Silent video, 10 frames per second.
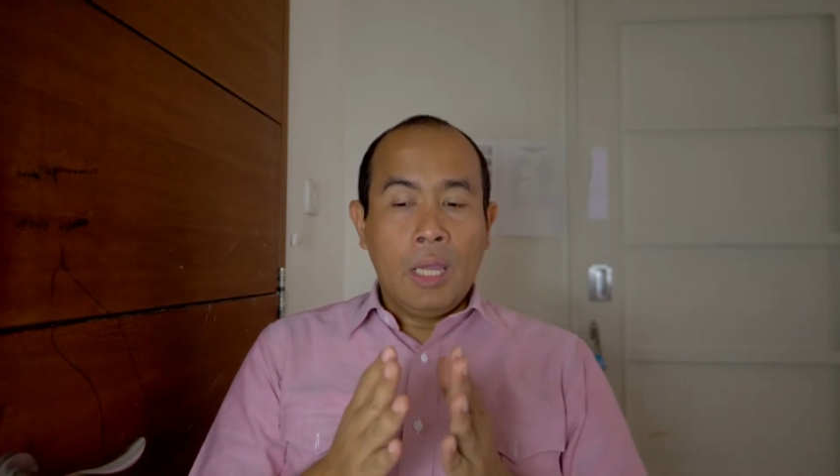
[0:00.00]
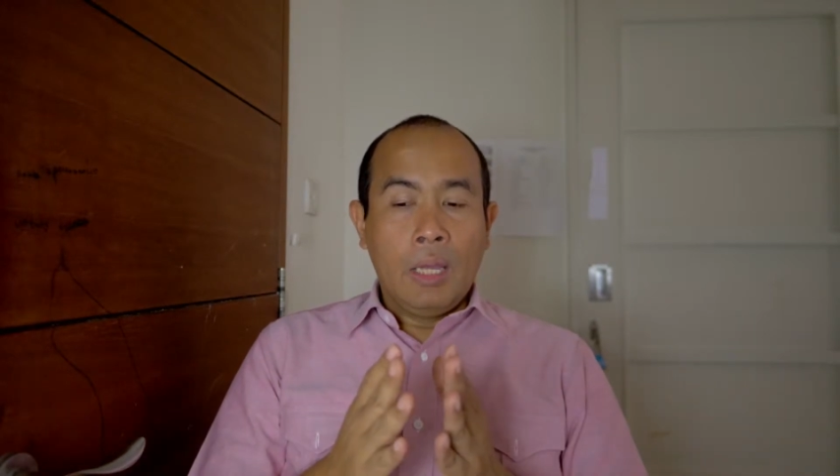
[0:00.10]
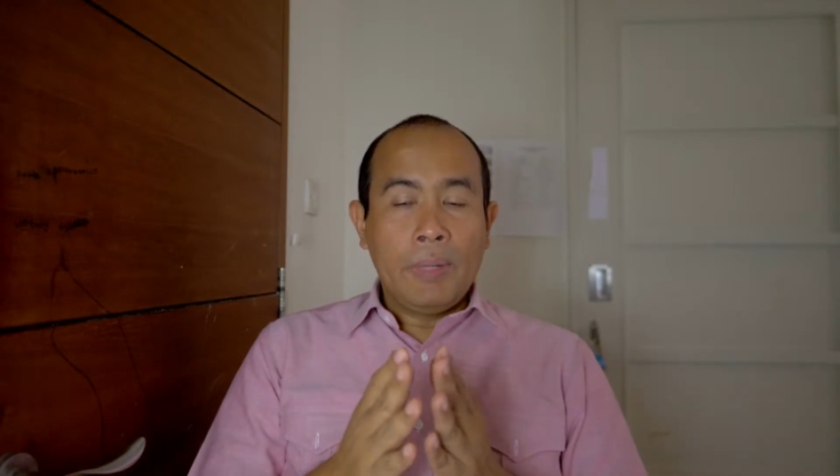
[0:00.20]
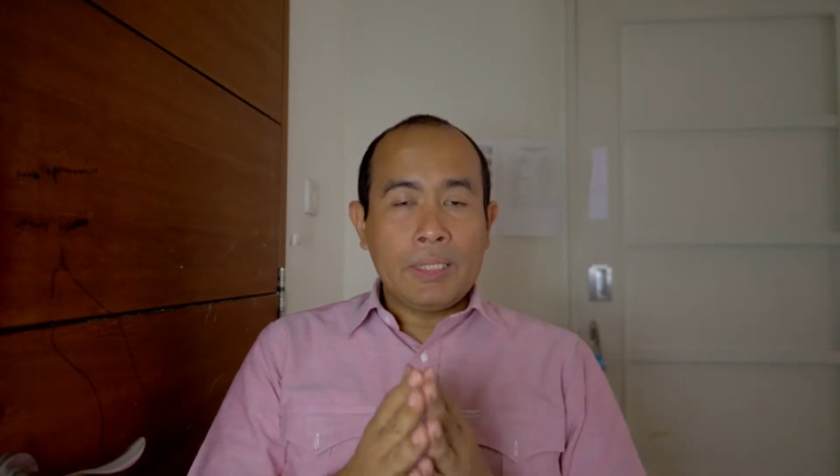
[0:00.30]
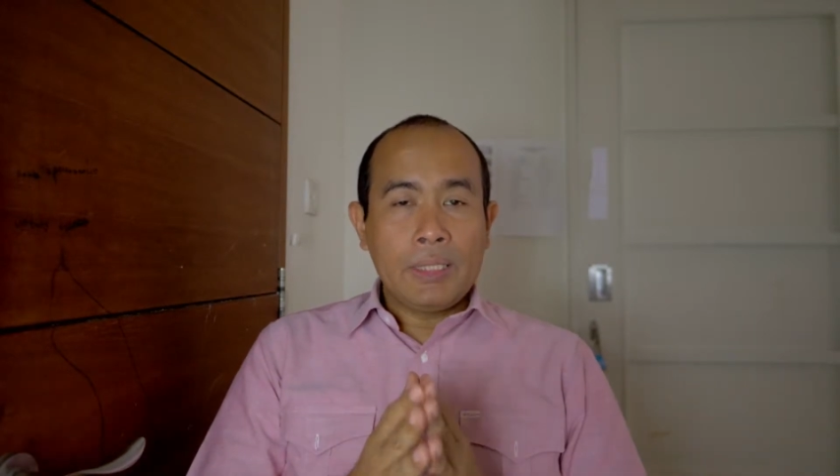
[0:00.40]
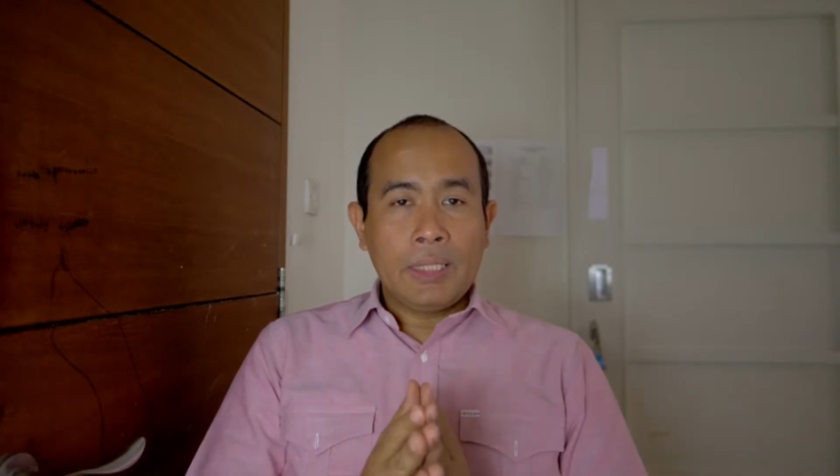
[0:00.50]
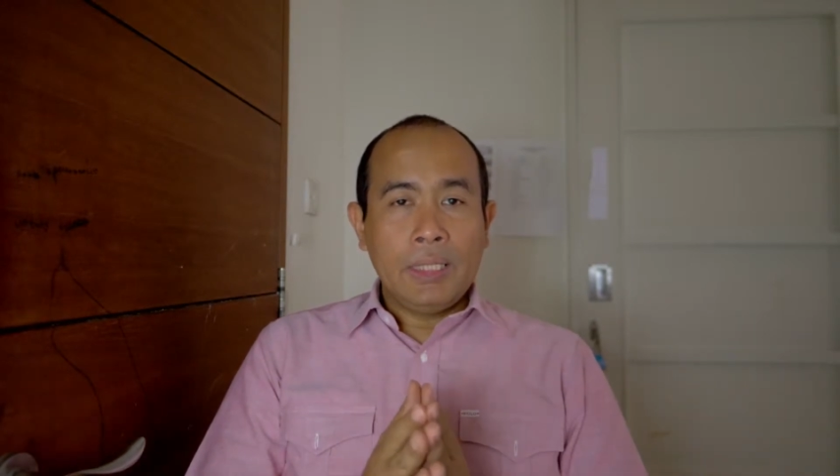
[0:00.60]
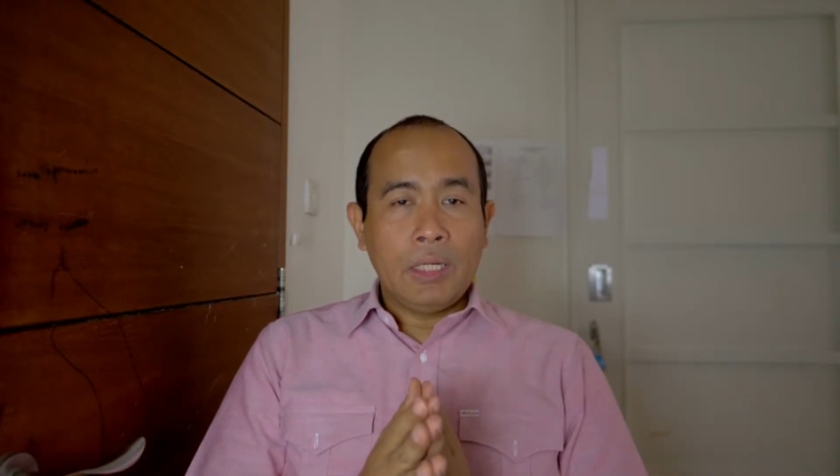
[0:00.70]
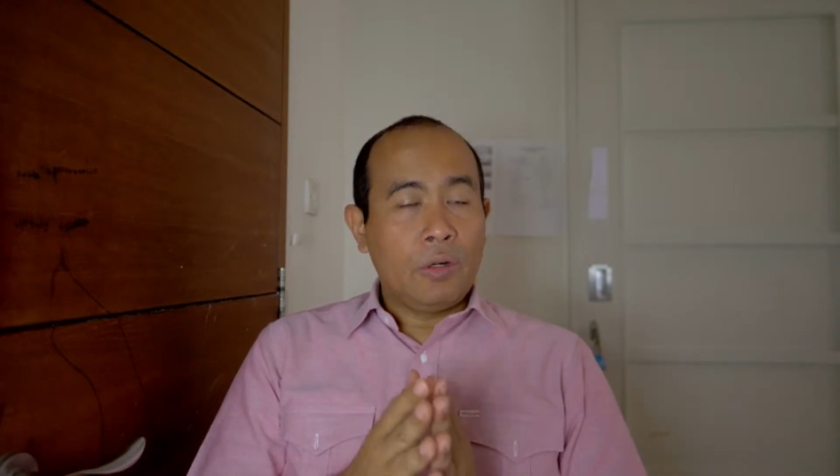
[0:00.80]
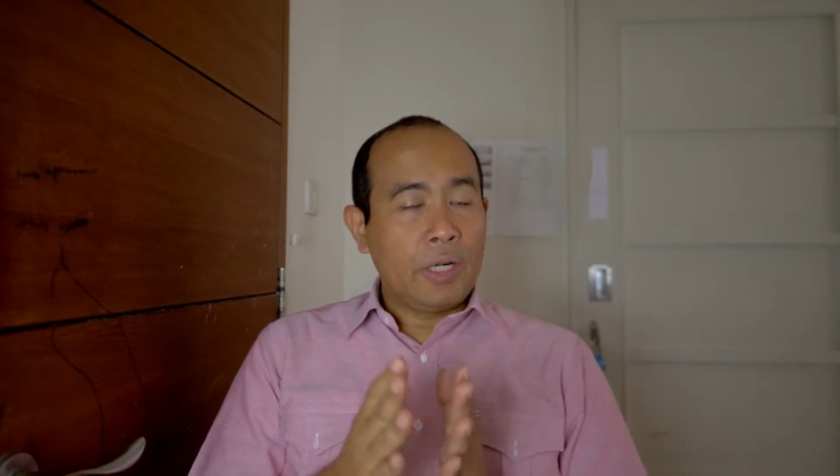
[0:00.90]

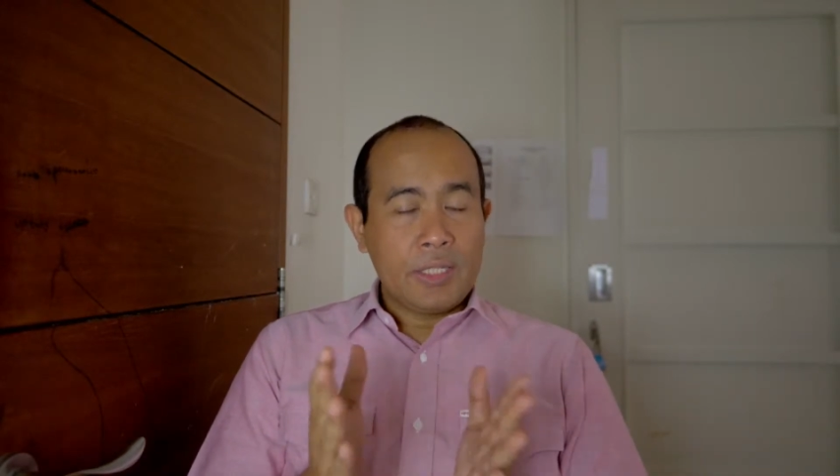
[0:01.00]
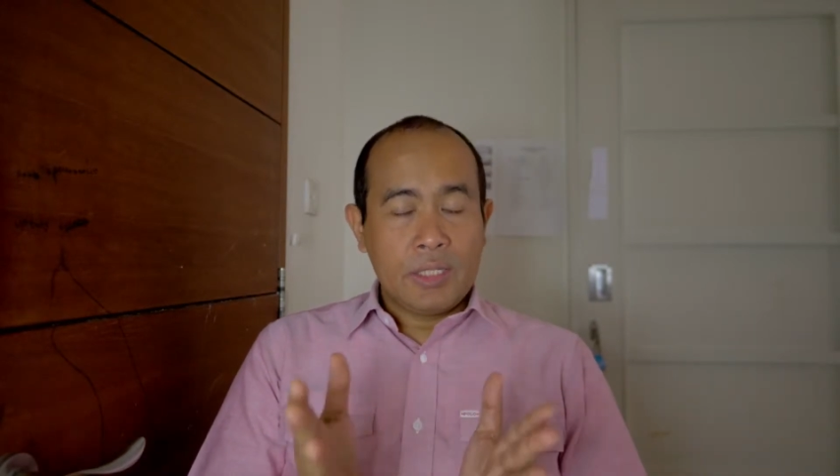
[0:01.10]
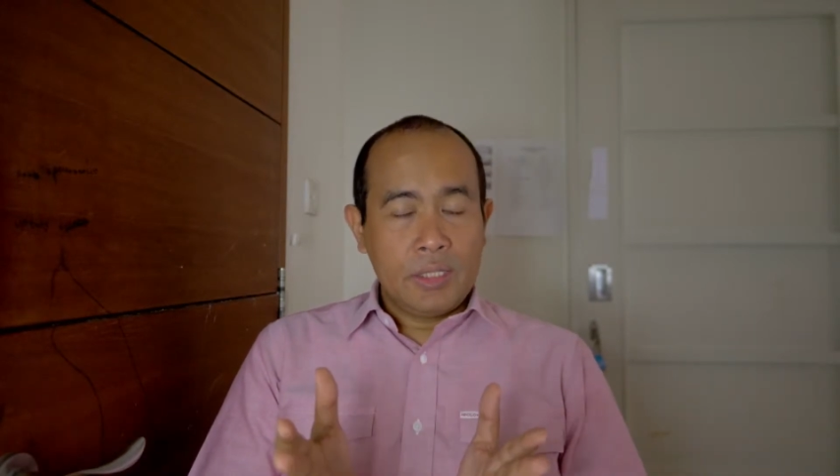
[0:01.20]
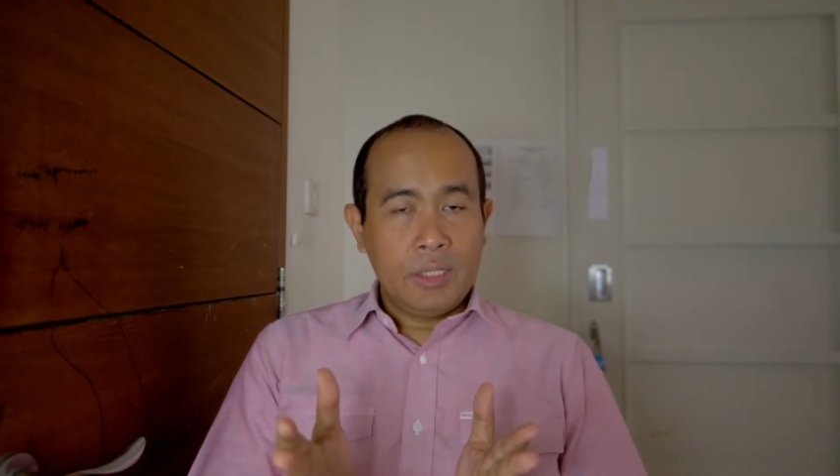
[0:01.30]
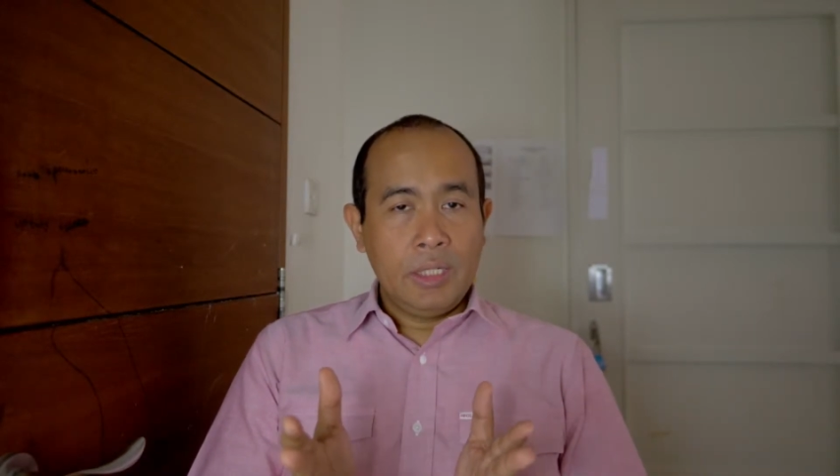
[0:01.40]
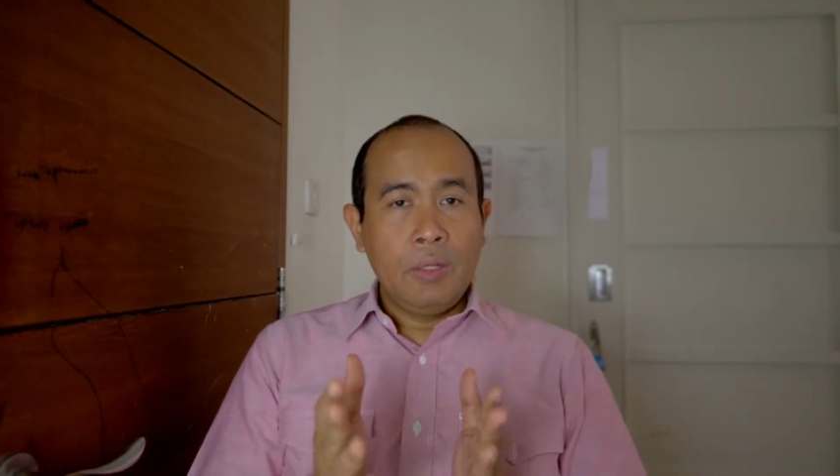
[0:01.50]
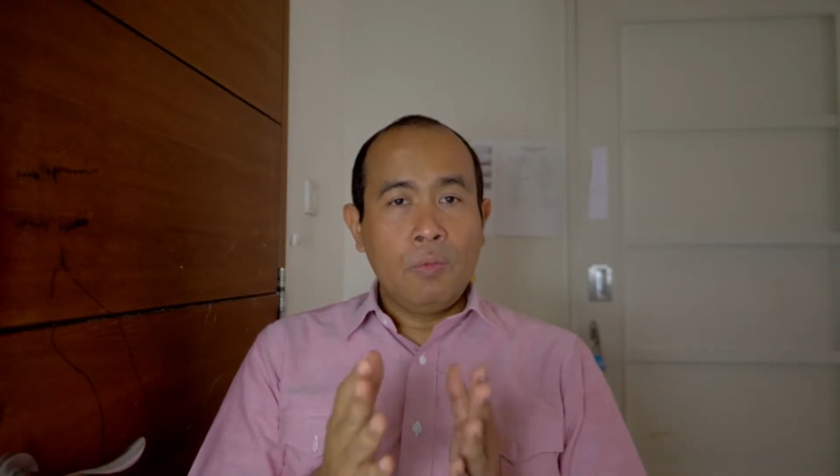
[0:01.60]
Basically, or essentially,